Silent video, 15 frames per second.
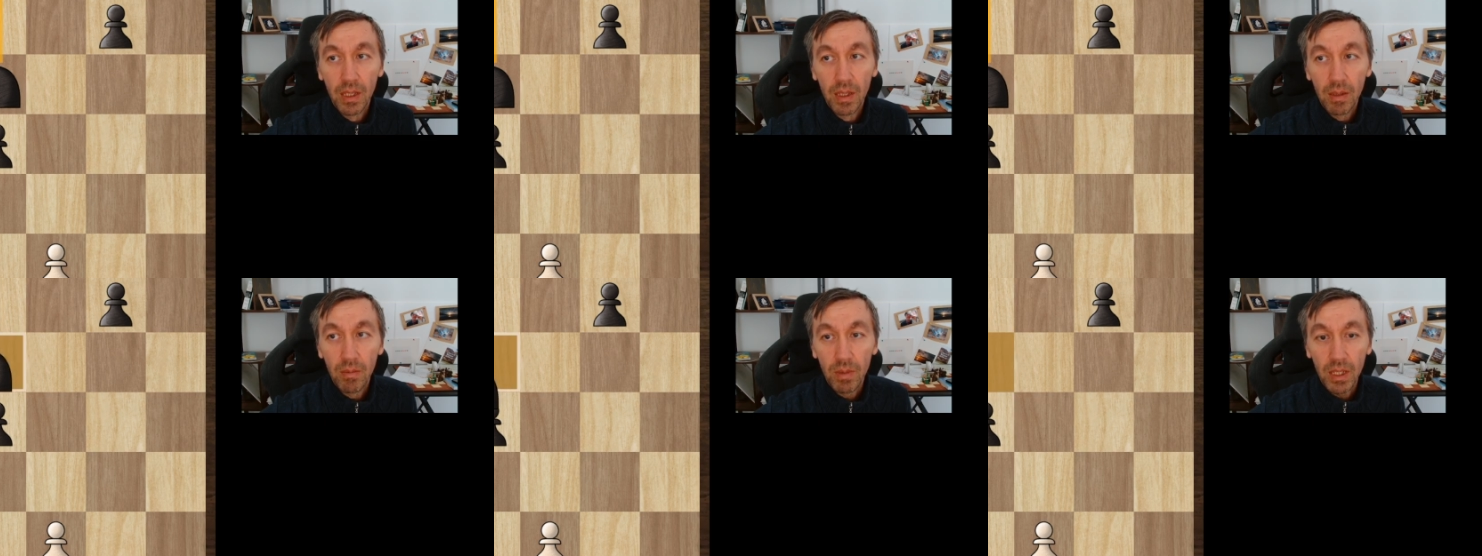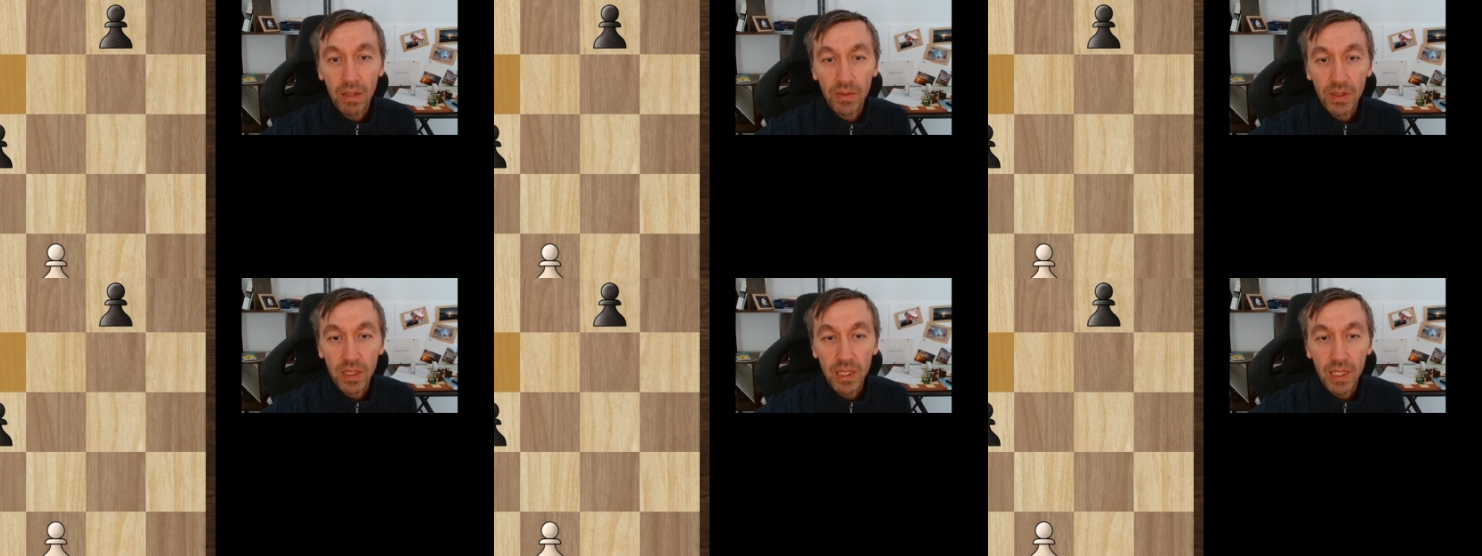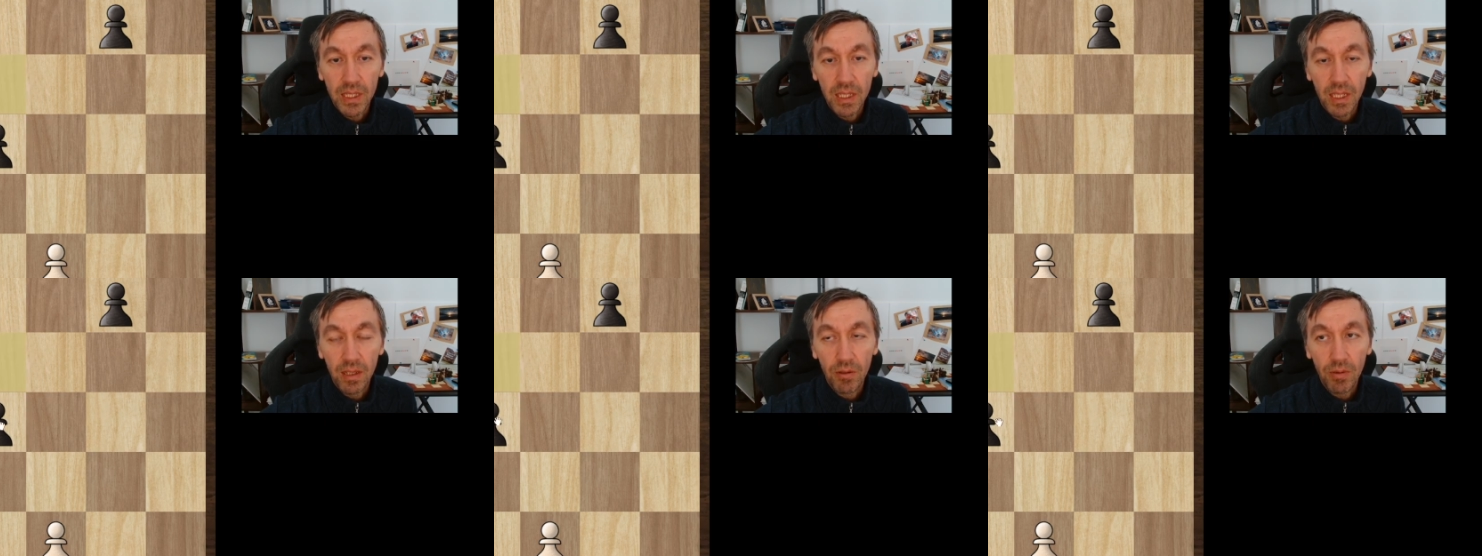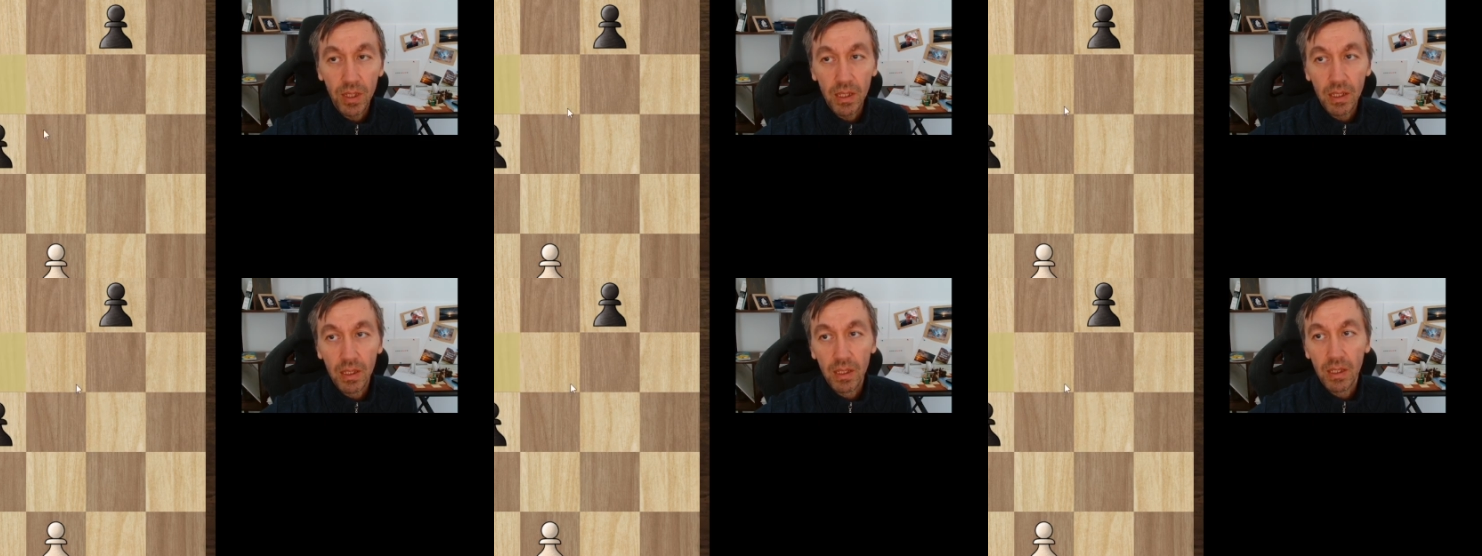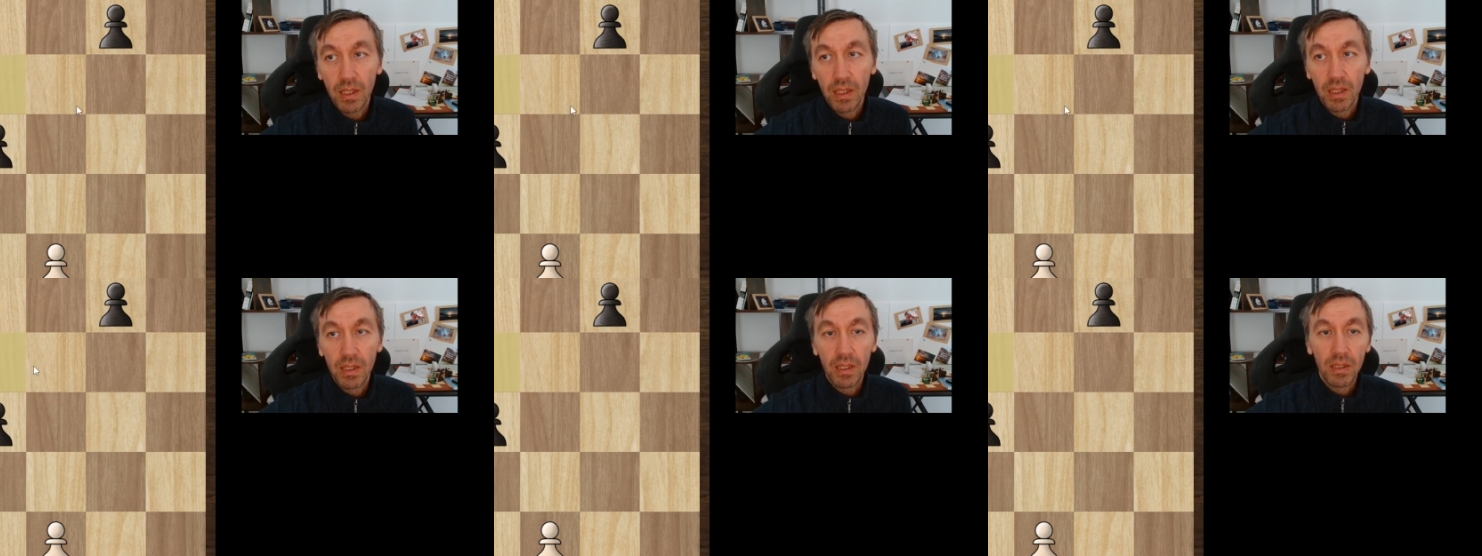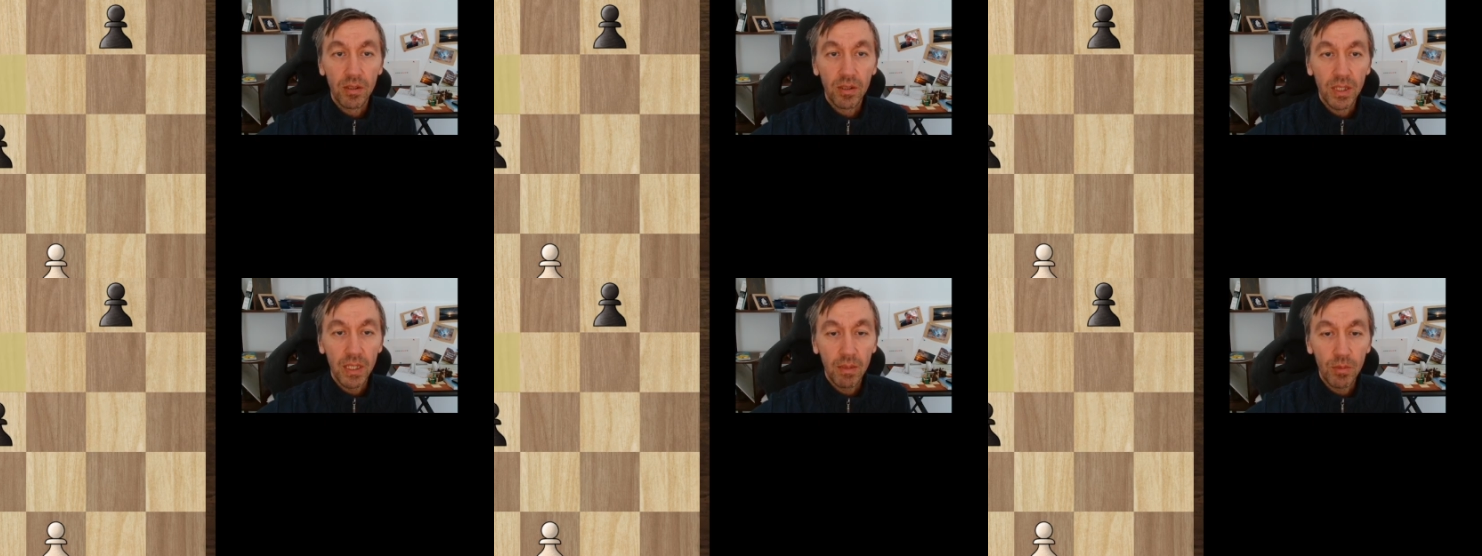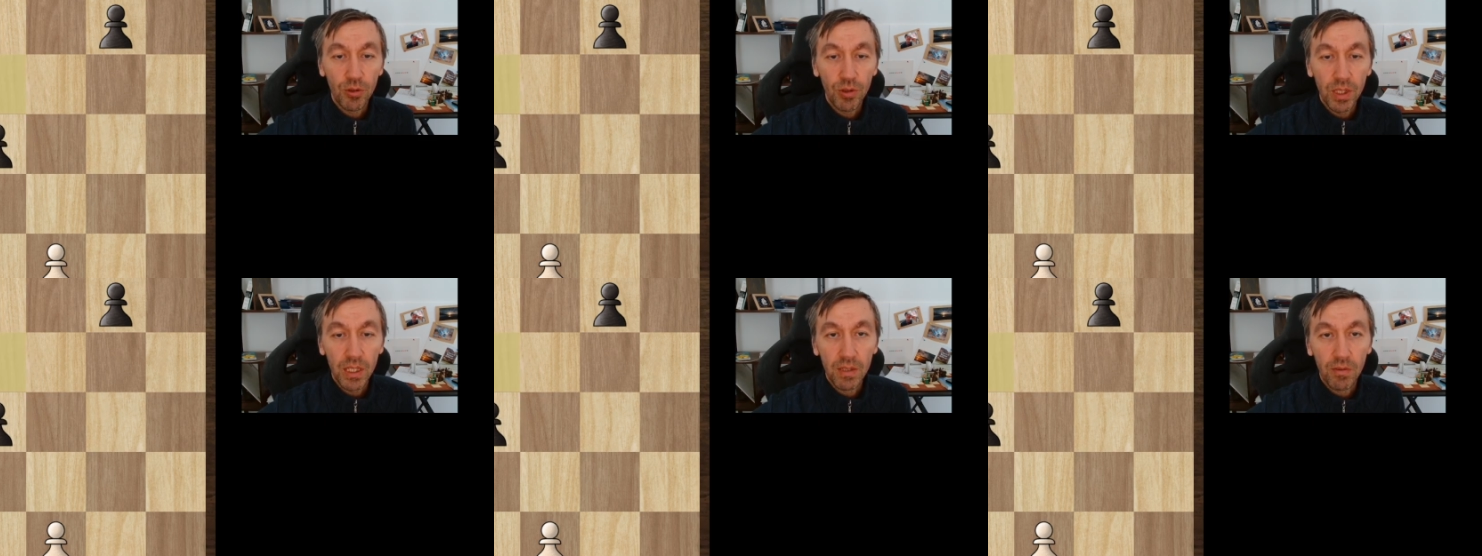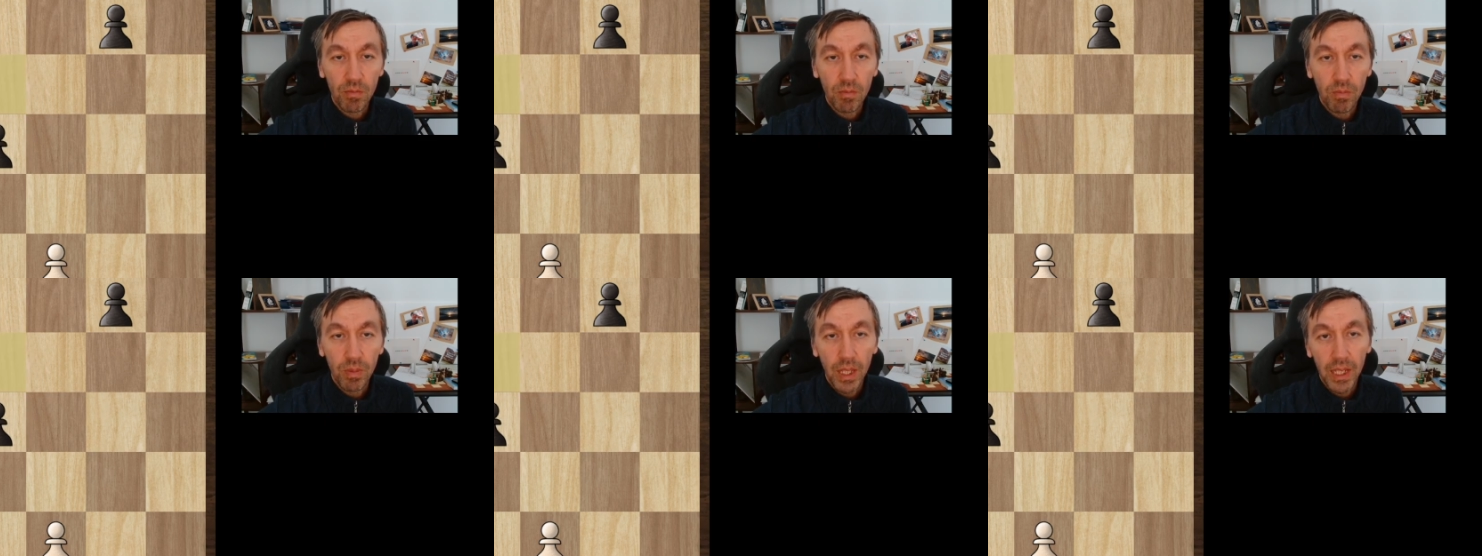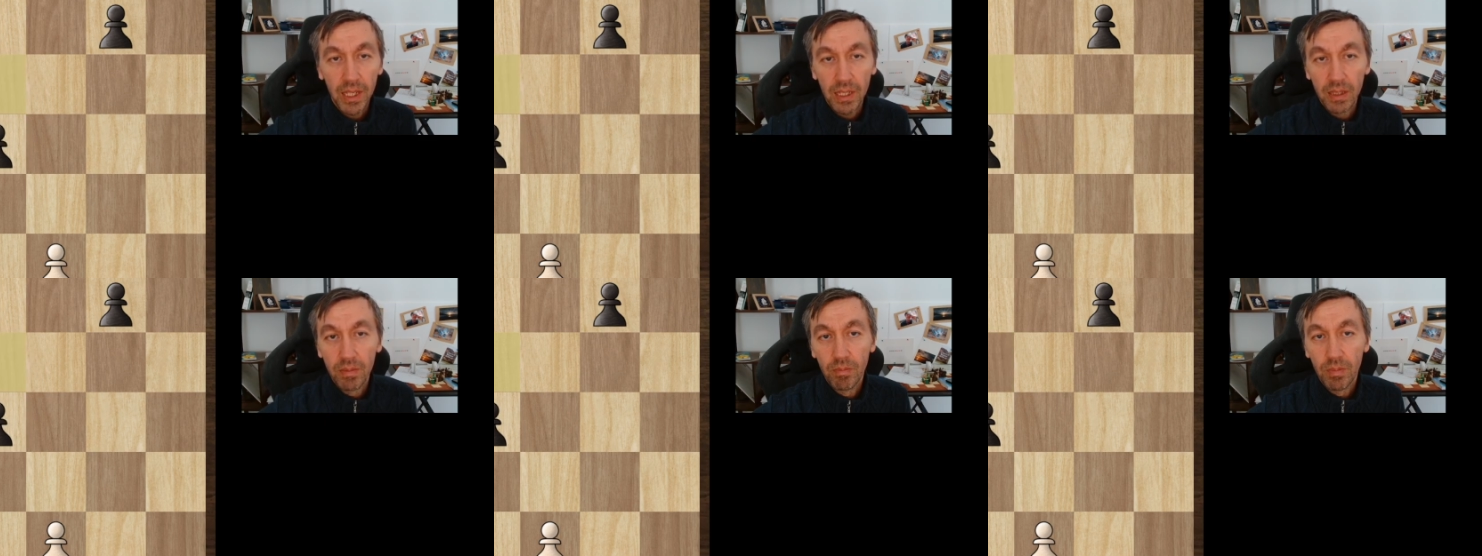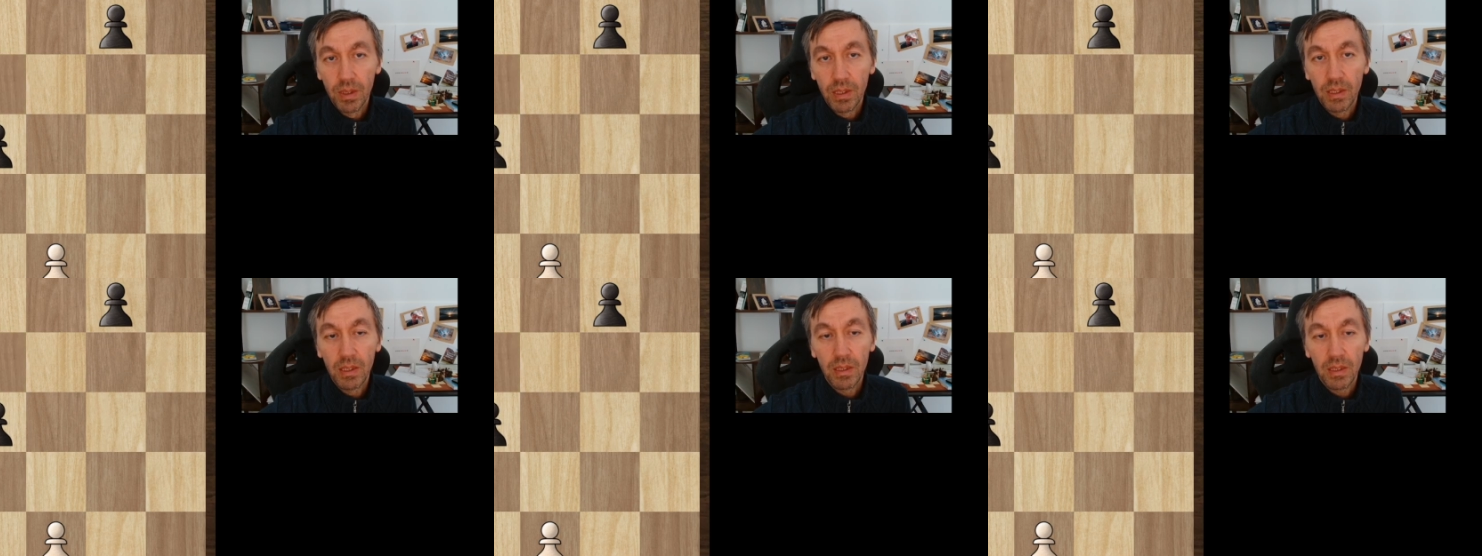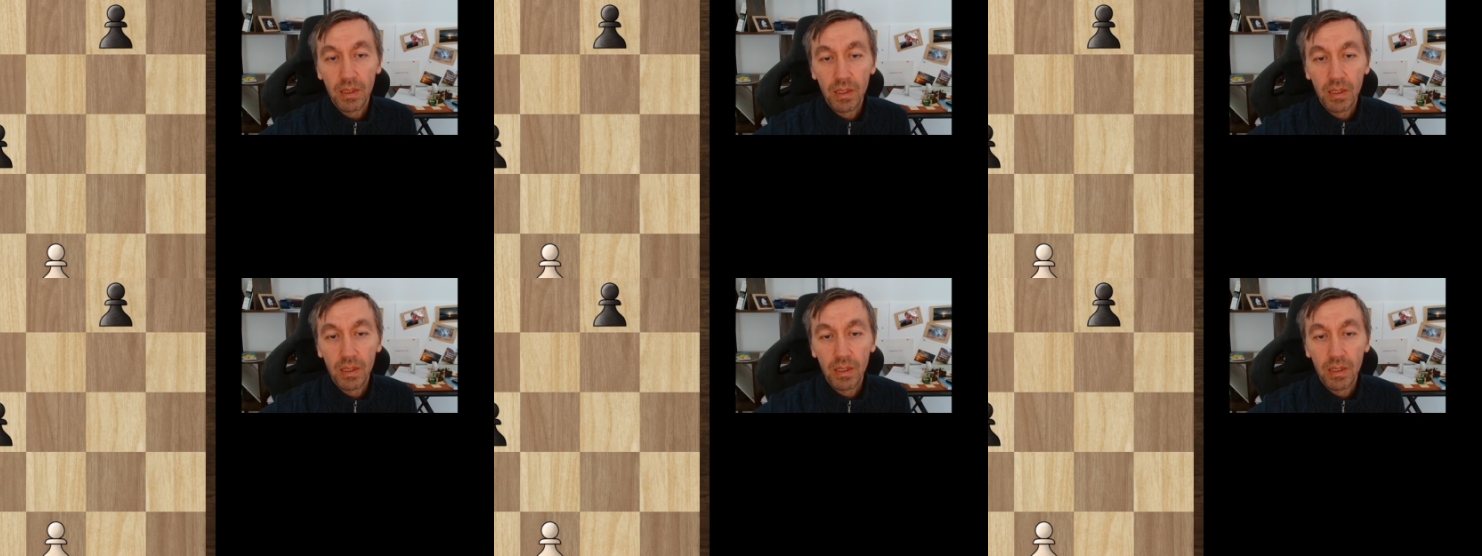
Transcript: But after knight d3, there's some tricks for black, but